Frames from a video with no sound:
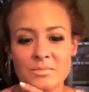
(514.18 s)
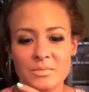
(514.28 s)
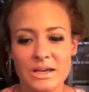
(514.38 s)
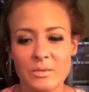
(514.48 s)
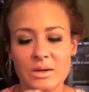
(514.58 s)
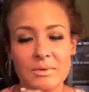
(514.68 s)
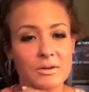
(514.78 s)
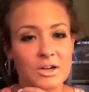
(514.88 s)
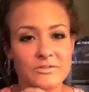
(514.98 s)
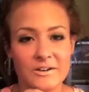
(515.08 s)
like one of my
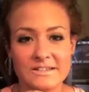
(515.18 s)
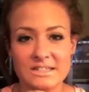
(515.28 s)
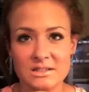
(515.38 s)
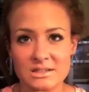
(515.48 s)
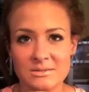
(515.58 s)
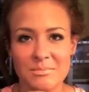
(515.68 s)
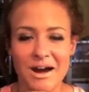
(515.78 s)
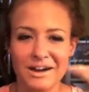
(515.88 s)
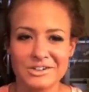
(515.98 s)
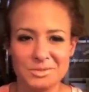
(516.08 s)
good friends,
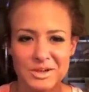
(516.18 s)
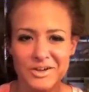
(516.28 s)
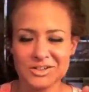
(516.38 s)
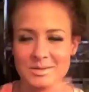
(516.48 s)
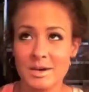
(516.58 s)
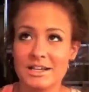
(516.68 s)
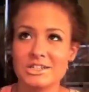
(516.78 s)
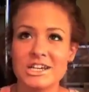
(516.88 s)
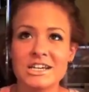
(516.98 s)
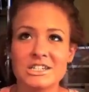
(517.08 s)
Smodge, we call her Smodge,
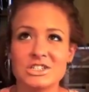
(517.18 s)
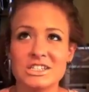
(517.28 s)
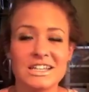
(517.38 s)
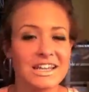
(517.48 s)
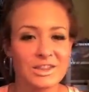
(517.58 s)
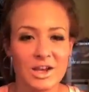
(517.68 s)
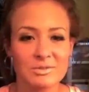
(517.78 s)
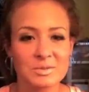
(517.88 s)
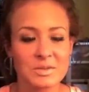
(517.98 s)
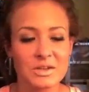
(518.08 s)
she like thought it
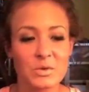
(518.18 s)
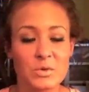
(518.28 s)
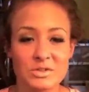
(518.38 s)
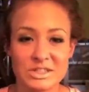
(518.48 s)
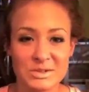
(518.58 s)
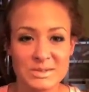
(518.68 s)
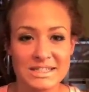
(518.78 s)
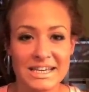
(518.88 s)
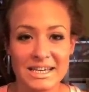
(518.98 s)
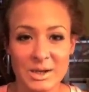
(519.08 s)
was really cool, and she was
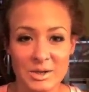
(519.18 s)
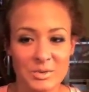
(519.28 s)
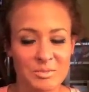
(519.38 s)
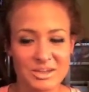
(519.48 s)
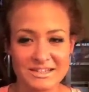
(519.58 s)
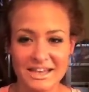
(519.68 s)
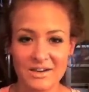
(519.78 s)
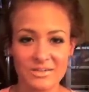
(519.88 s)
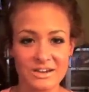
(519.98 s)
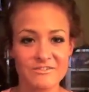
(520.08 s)
like, can we please
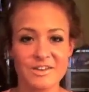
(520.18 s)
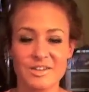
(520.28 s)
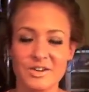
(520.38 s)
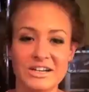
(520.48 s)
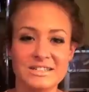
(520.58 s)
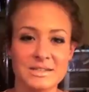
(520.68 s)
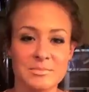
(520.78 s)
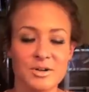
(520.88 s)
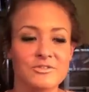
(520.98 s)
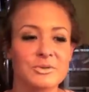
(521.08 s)
have like a 5th grade
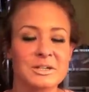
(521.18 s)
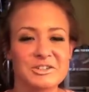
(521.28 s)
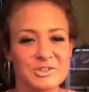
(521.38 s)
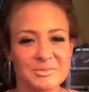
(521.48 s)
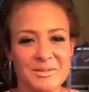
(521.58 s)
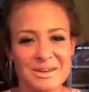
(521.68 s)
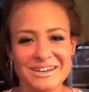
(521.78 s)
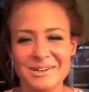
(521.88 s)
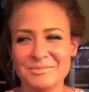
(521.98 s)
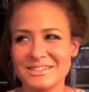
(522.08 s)
sleepover where you do my
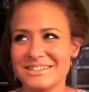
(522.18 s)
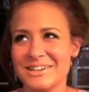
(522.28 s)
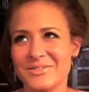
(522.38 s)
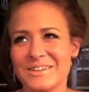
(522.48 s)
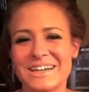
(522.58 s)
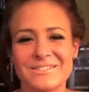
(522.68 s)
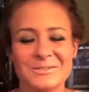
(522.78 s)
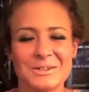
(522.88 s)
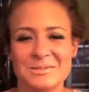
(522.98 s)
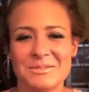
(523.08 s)
makeup and stuff, like after
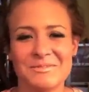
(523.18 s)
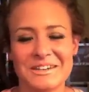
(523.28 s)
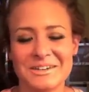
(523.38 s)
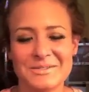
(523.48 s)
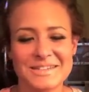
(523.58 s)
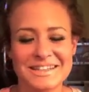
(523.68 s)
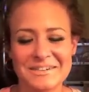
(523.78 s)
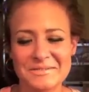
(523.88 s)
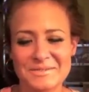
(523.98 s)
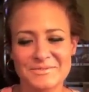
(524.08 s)
watching my videos, and
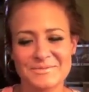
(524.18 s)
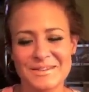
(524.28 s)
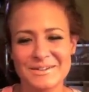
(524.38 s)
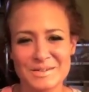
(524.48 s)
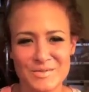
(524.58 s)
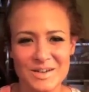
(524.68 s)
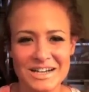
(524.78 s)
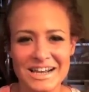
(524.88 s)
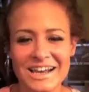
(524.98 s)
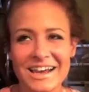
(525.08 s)
that was
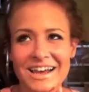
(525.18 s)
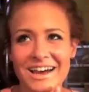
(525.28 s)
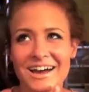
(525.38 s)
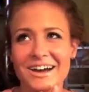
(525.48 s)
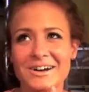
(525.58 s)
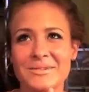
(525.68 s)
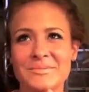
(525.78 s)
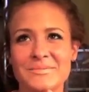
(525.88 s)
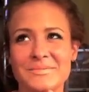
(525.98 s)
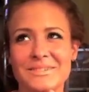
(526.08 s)
funny.
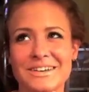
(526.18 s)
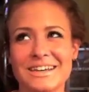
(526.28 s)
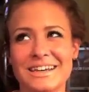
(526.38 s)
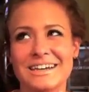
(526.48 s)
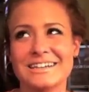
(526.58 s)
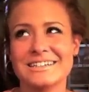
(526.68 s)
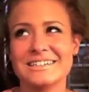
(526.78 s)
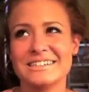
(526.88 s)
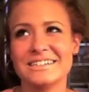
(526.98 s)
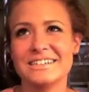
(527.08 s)
And